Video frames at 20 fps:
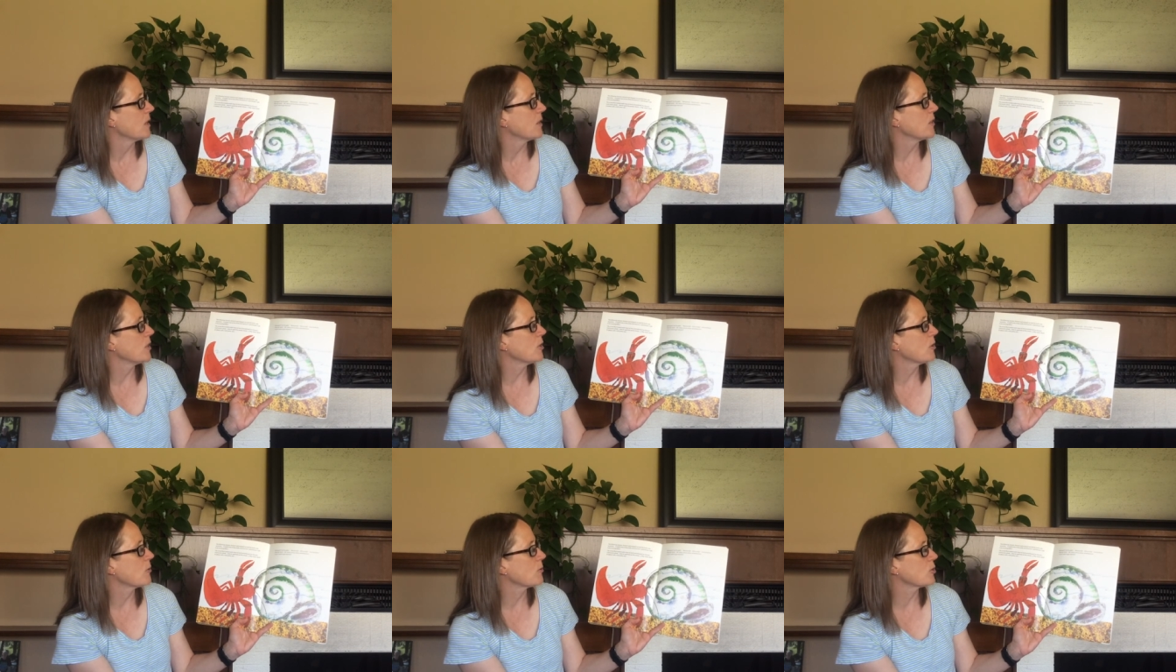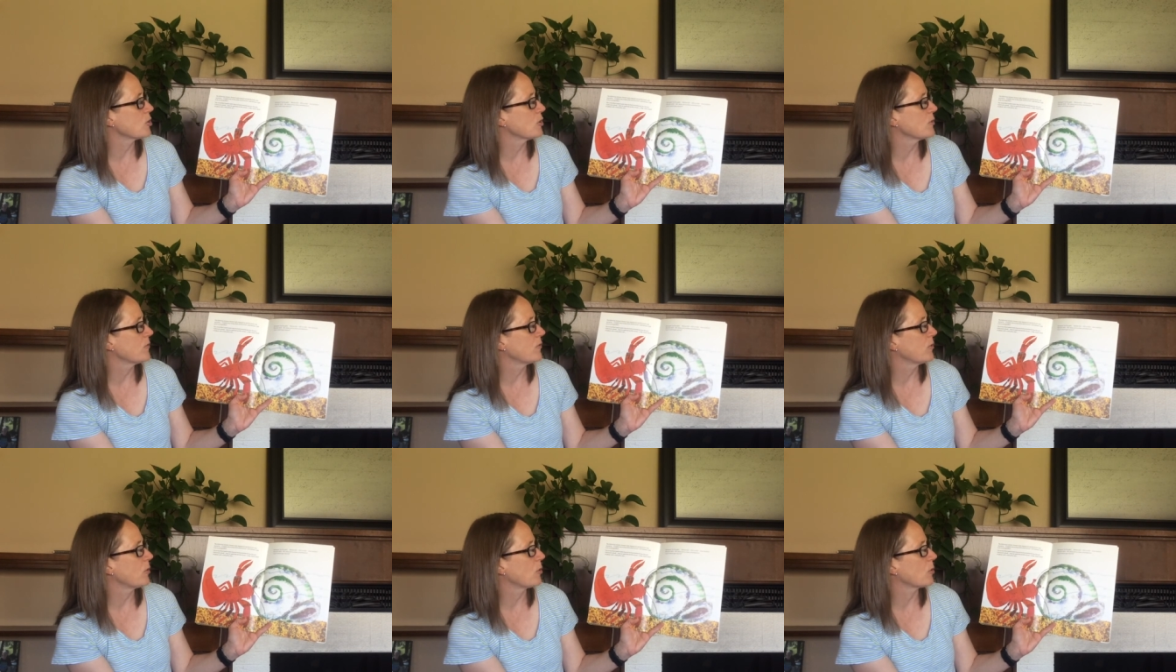The
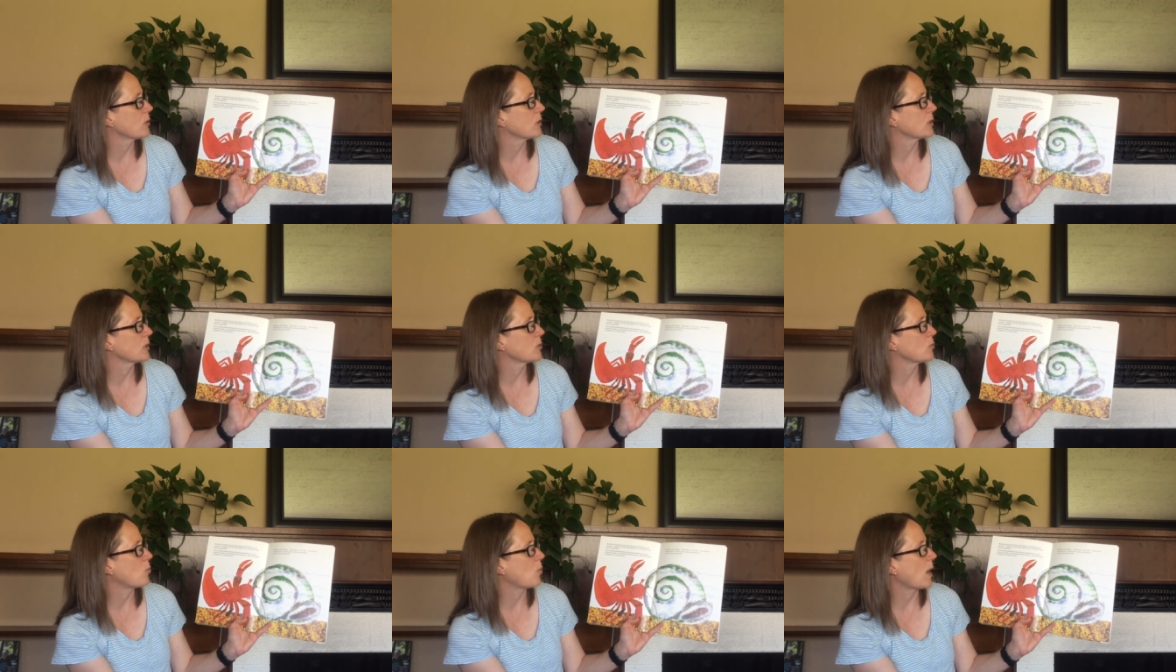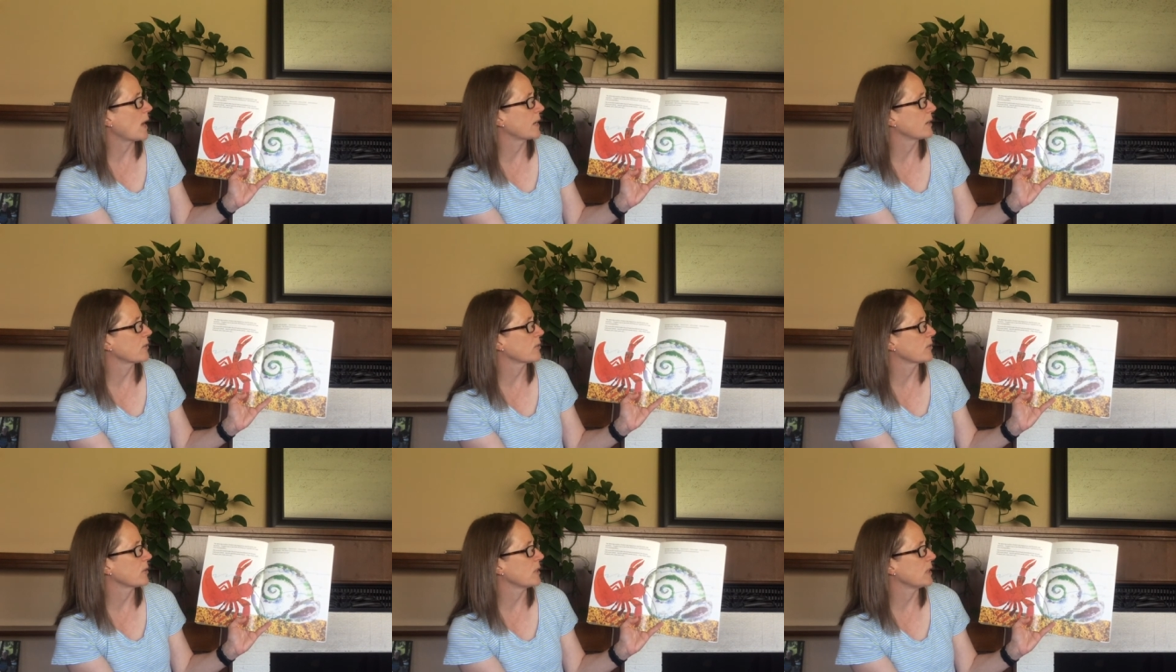ocean floor looked
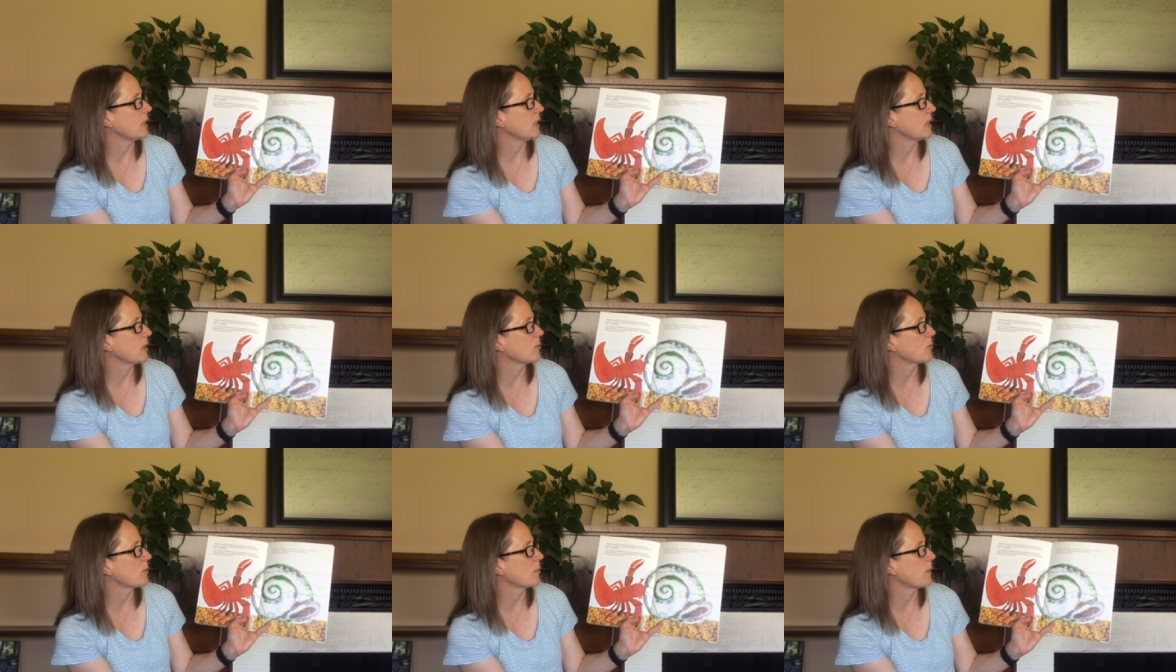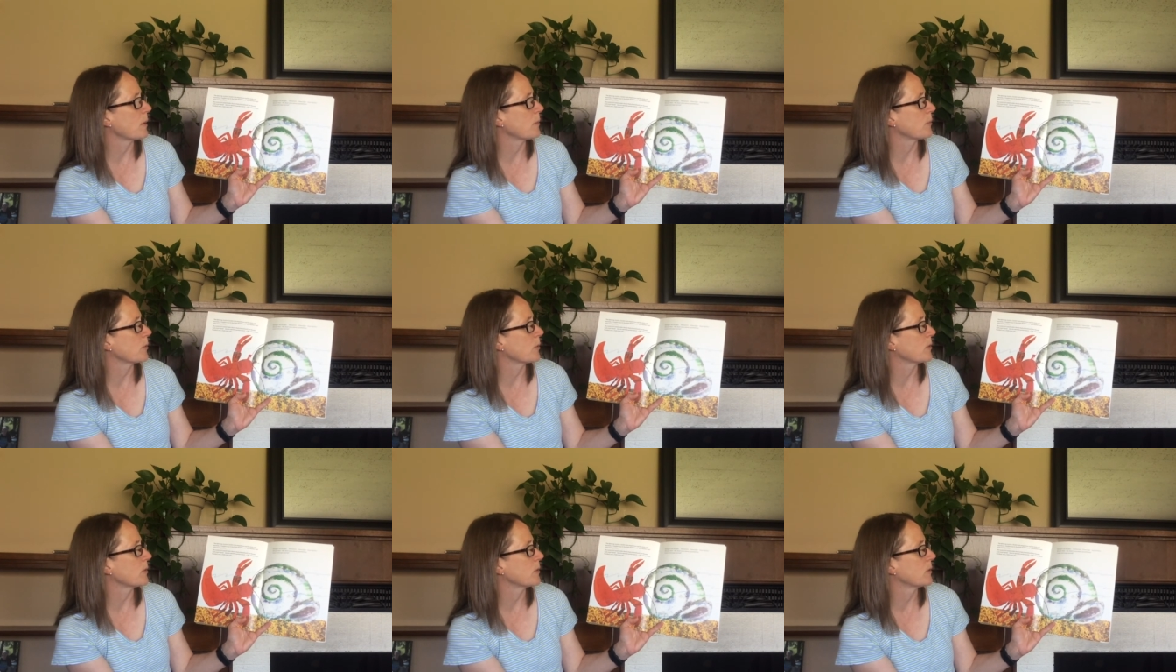wider than he had
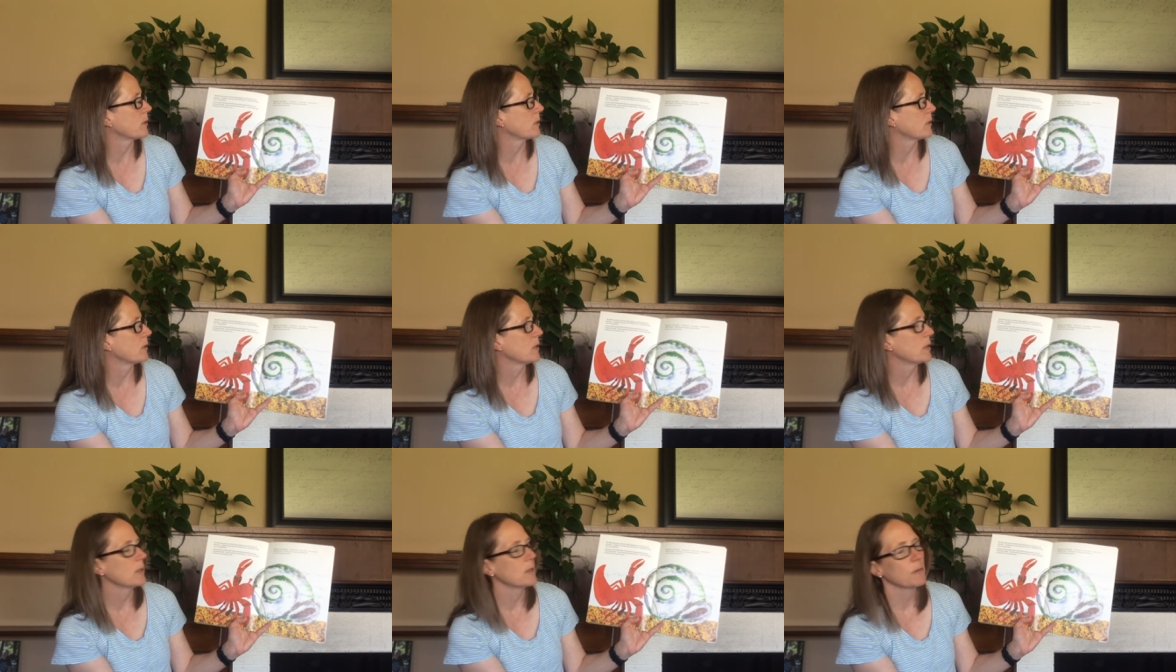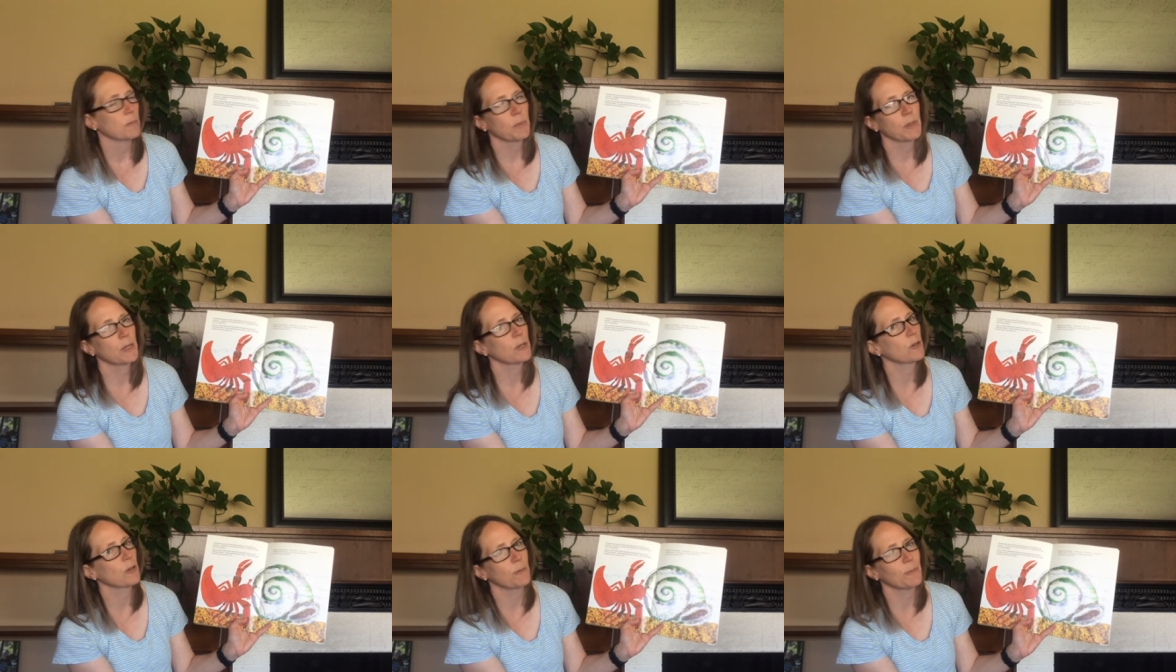remembered,
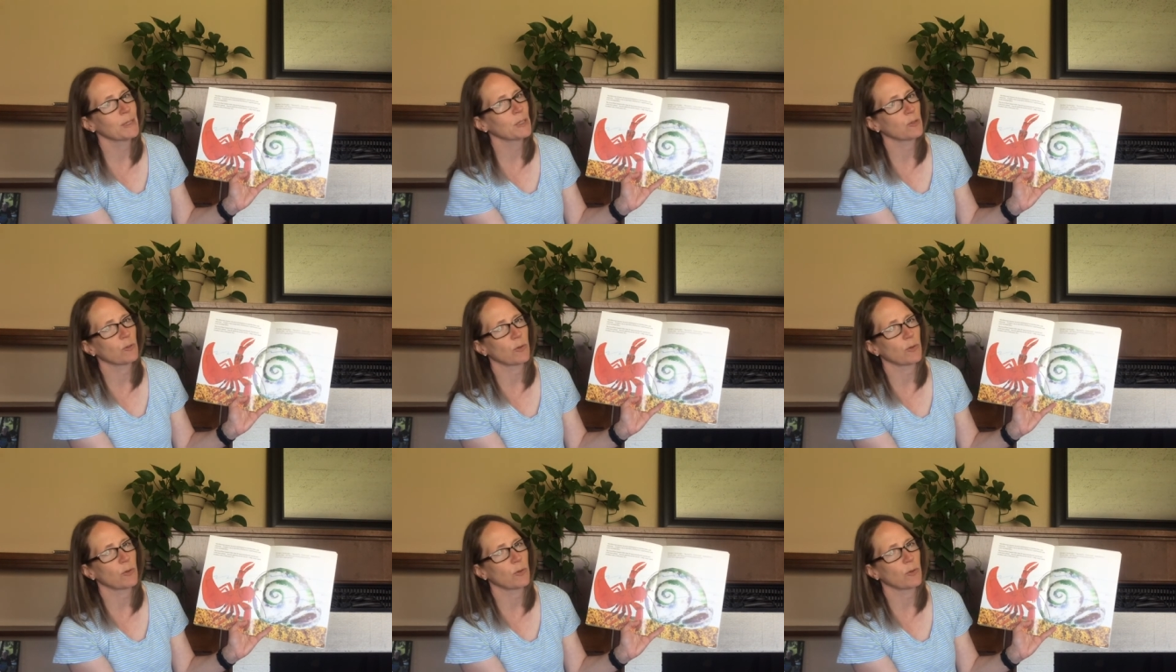but Hermit